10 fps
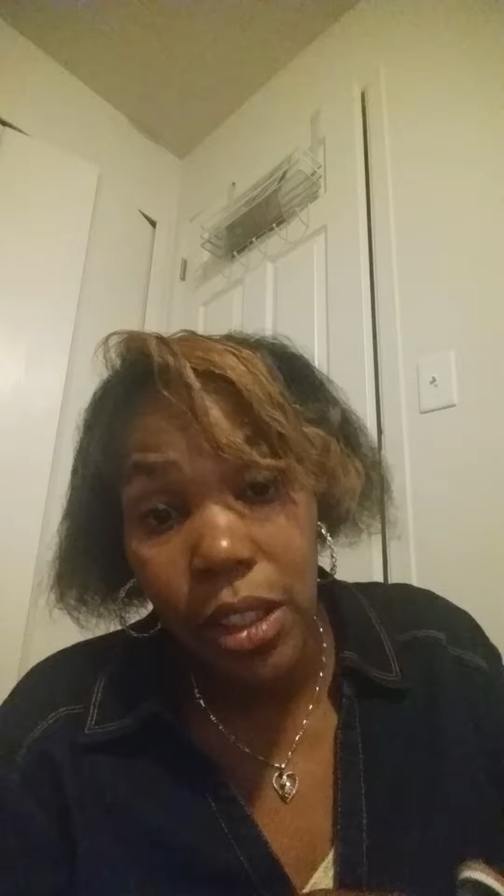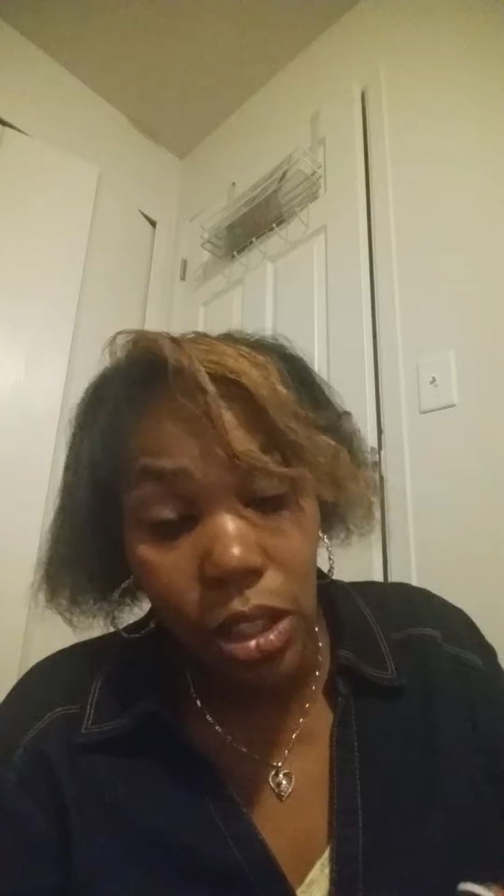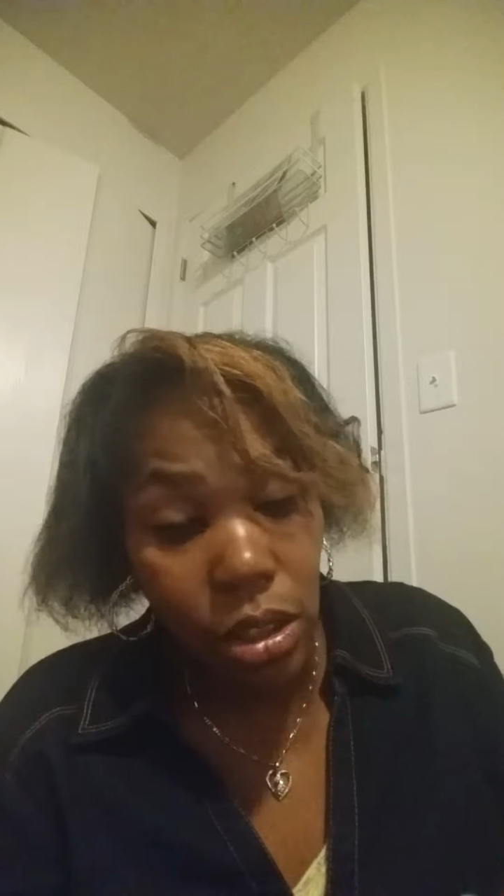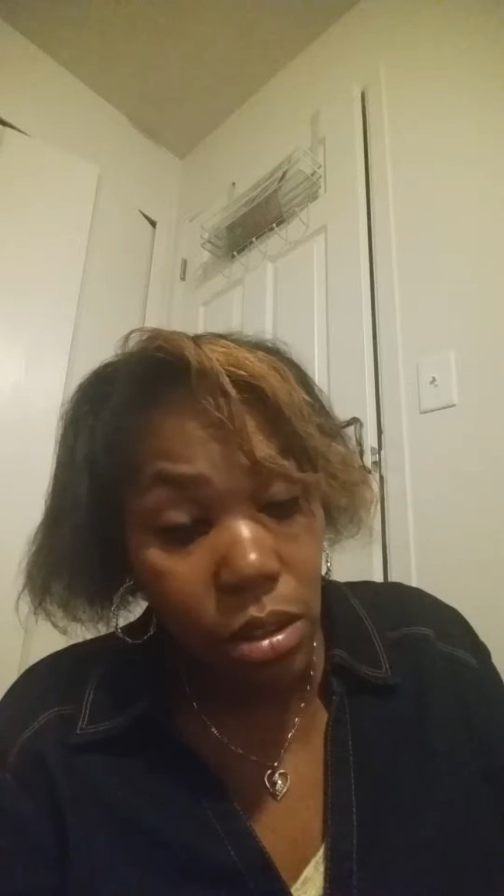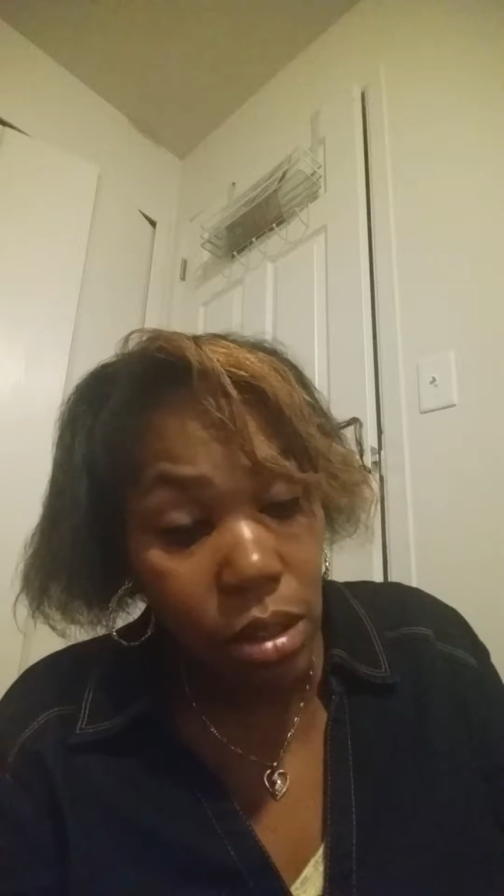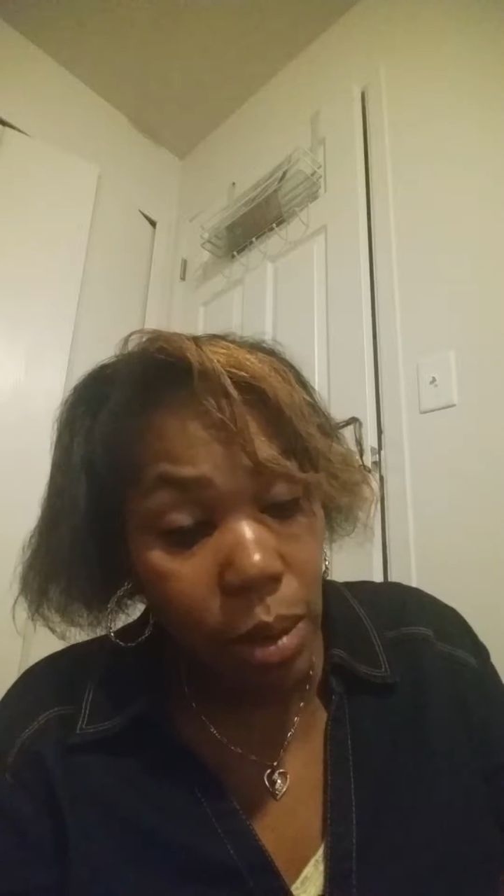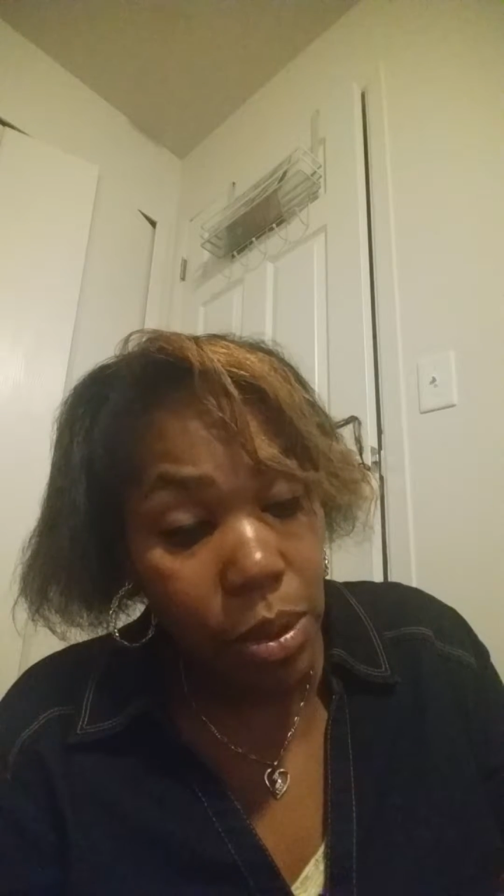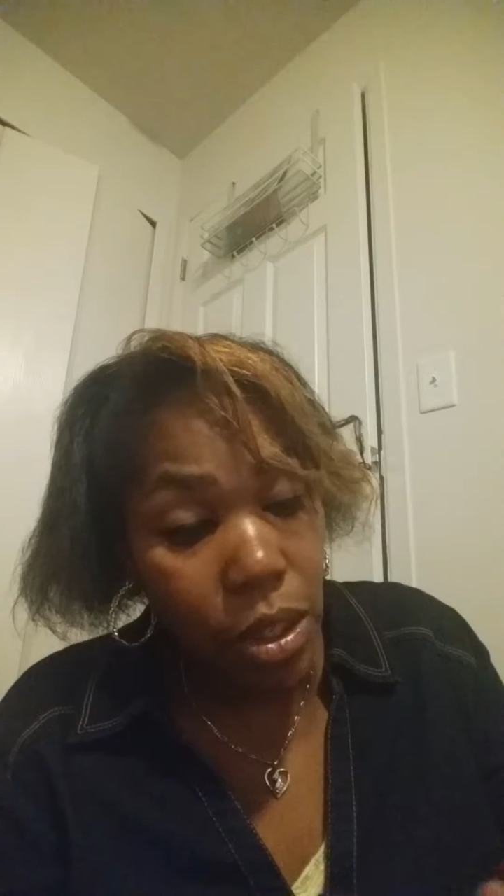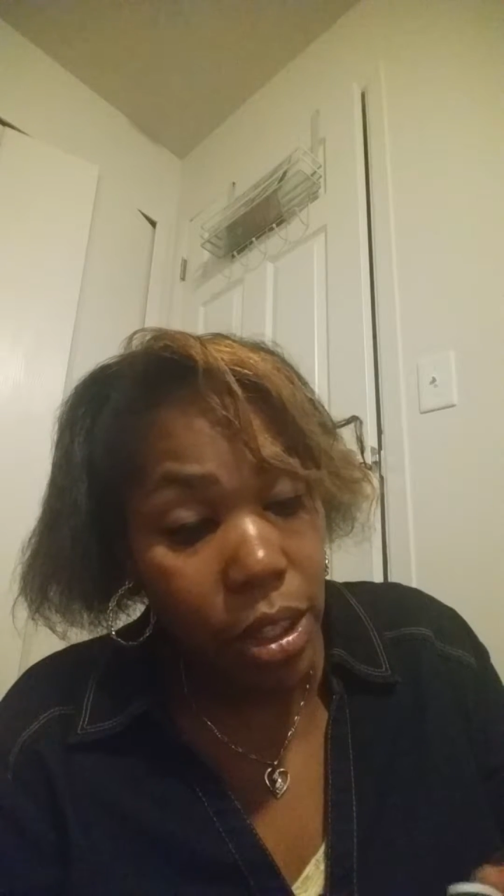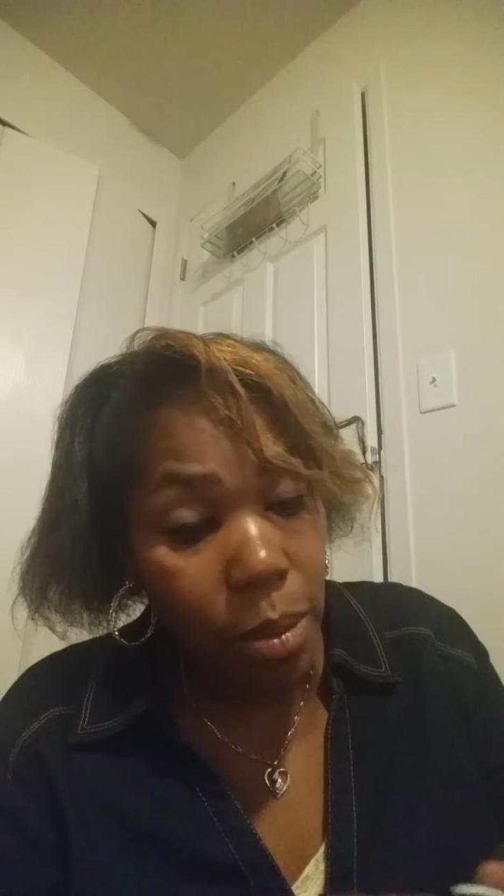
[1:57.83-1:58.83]
glue that
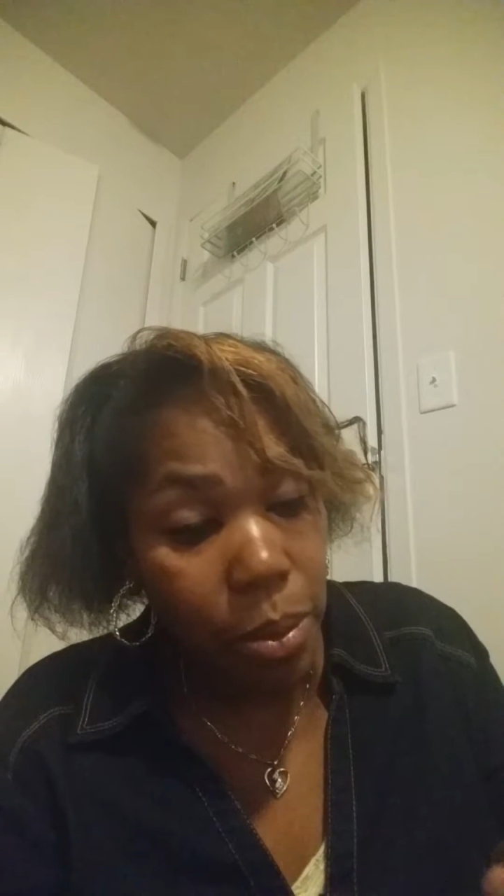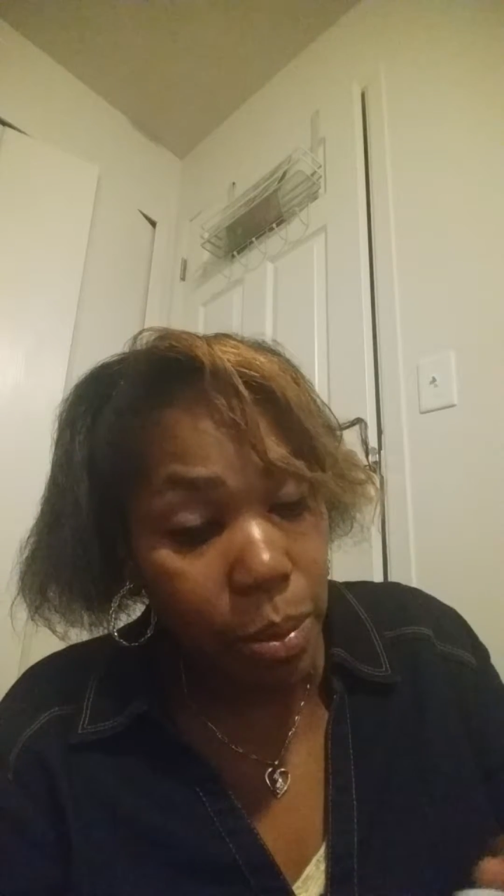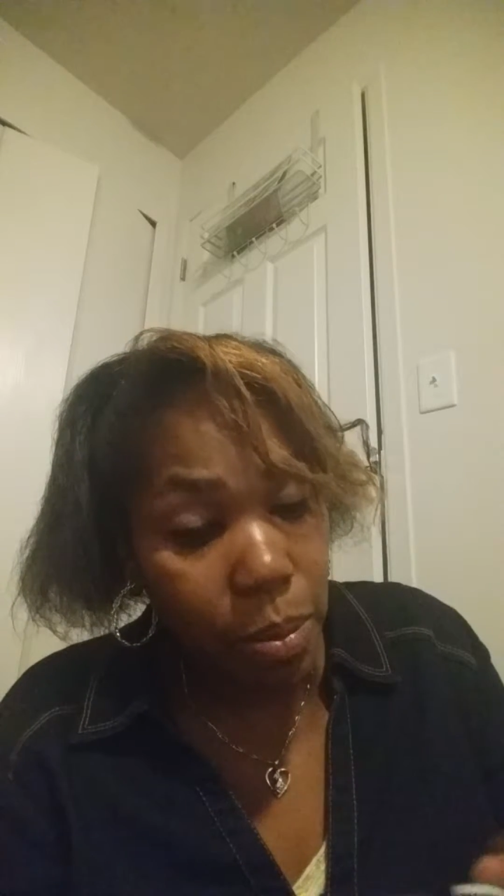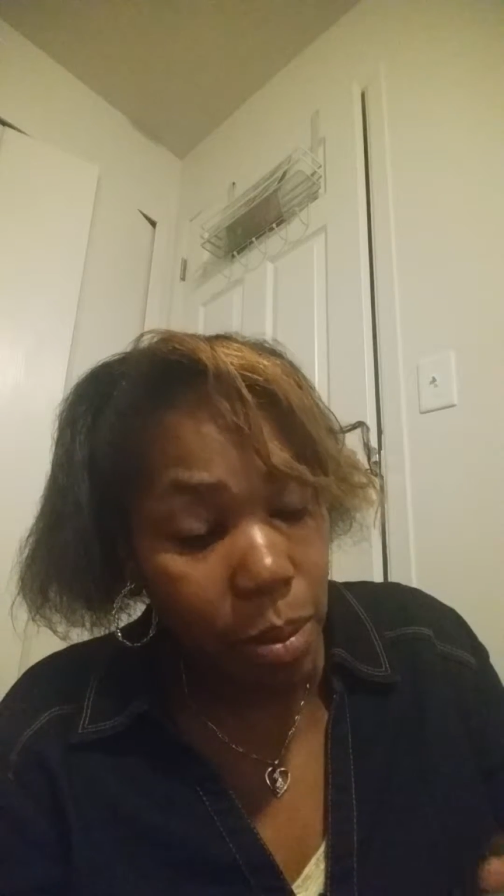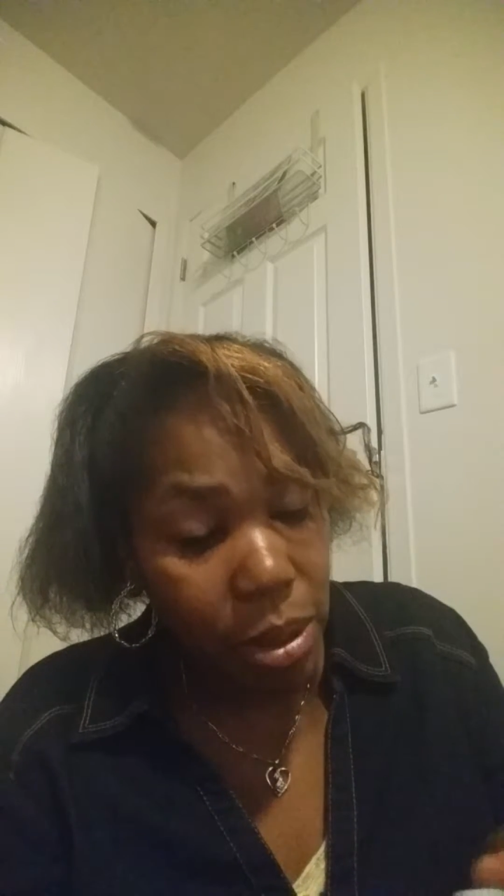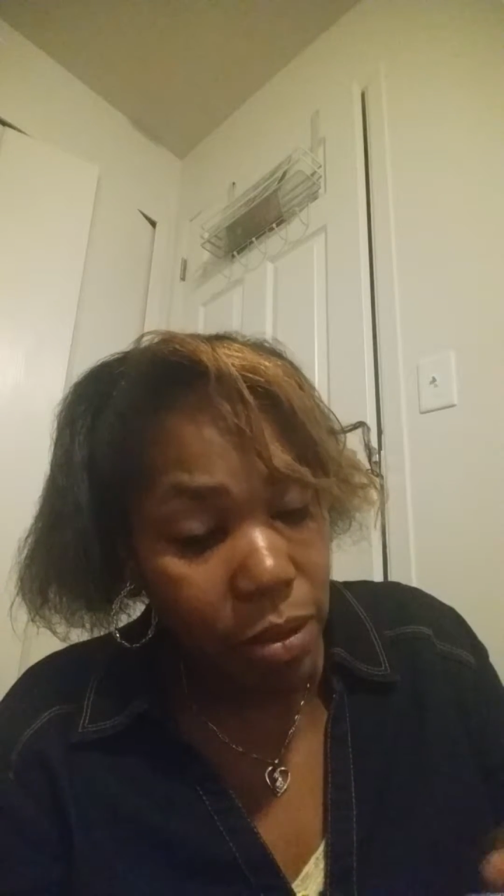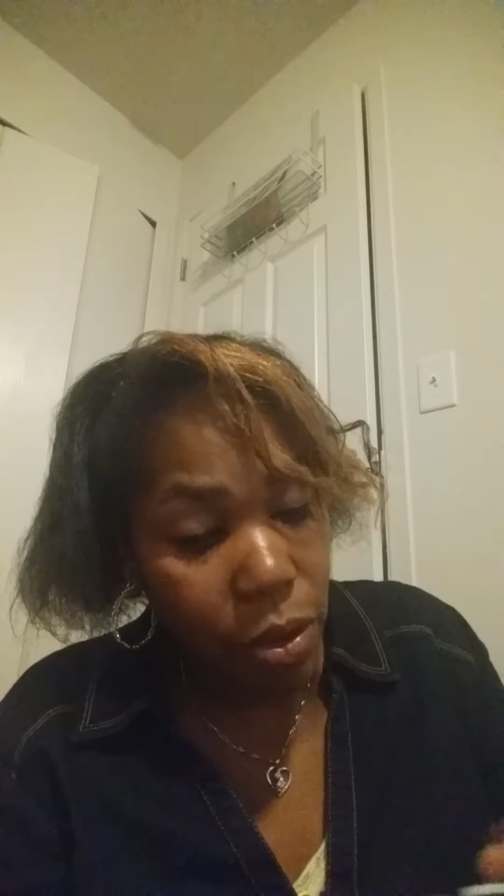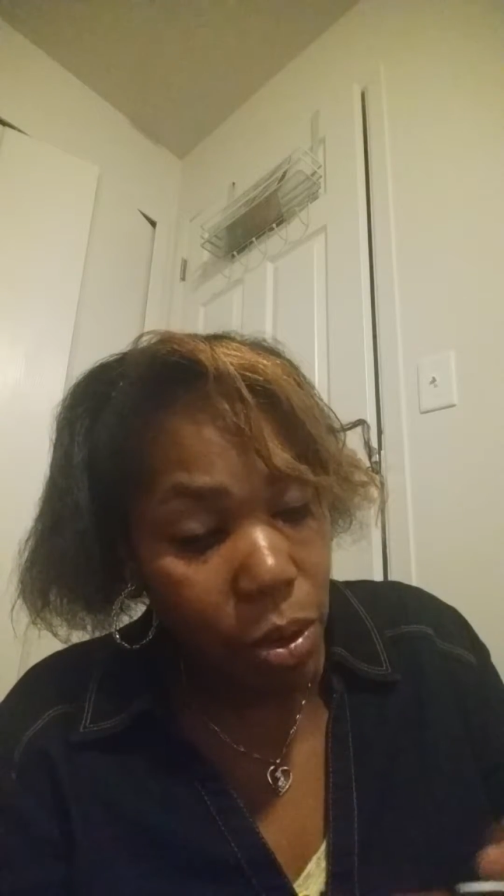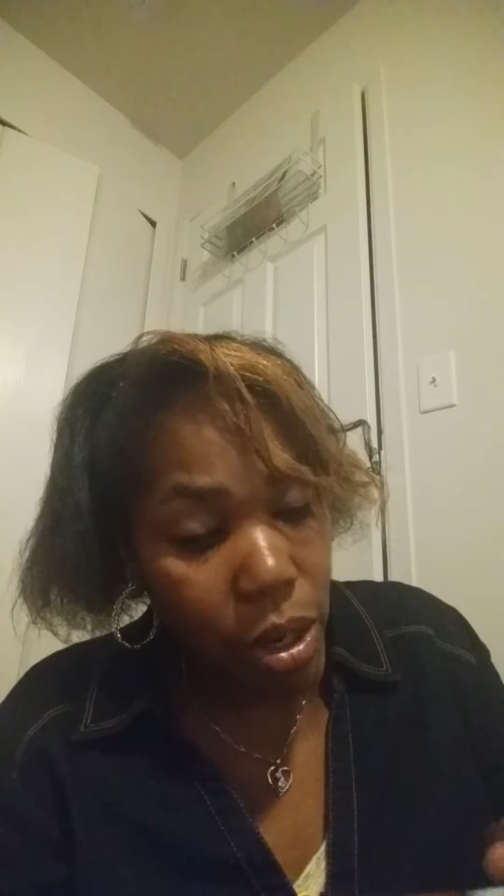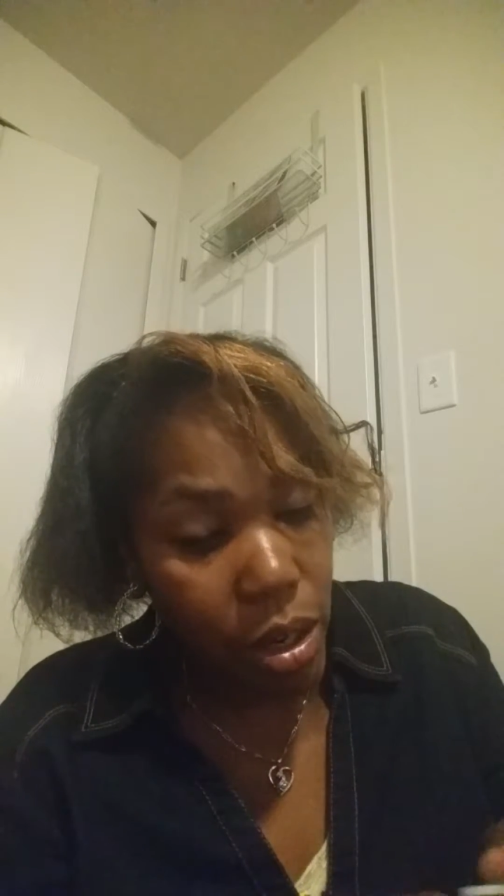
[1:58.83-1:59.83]
was on there
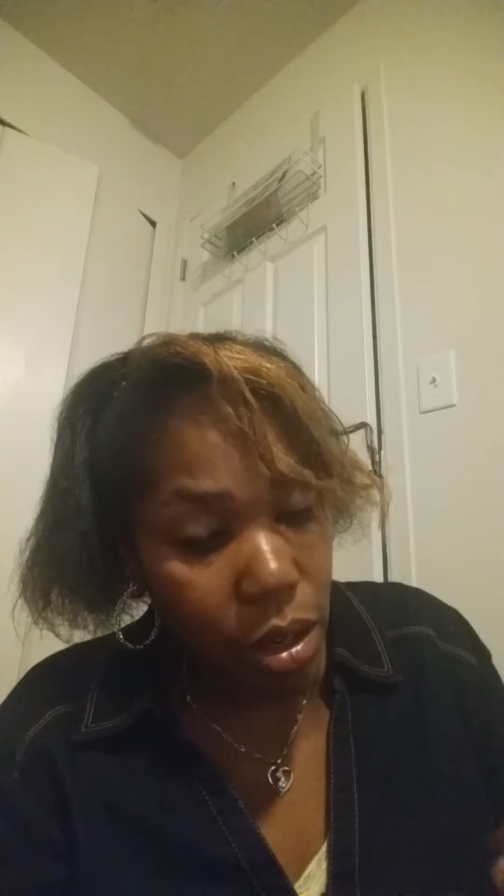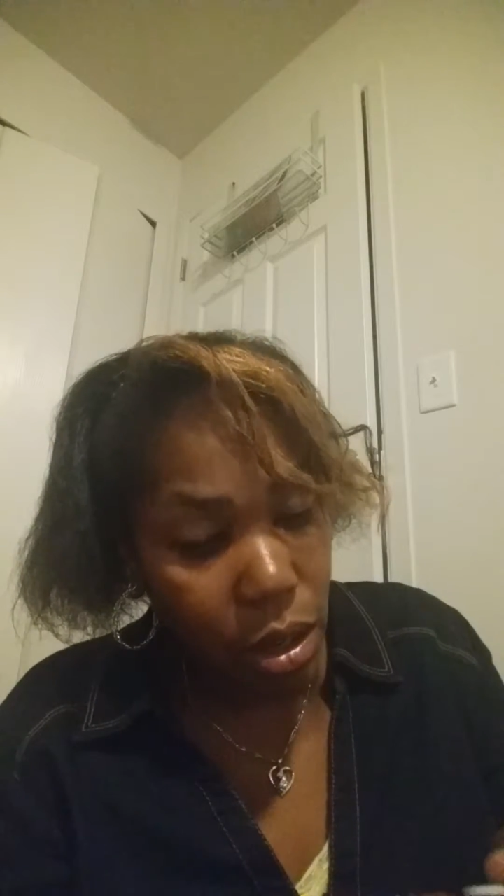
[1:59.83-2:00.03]
before.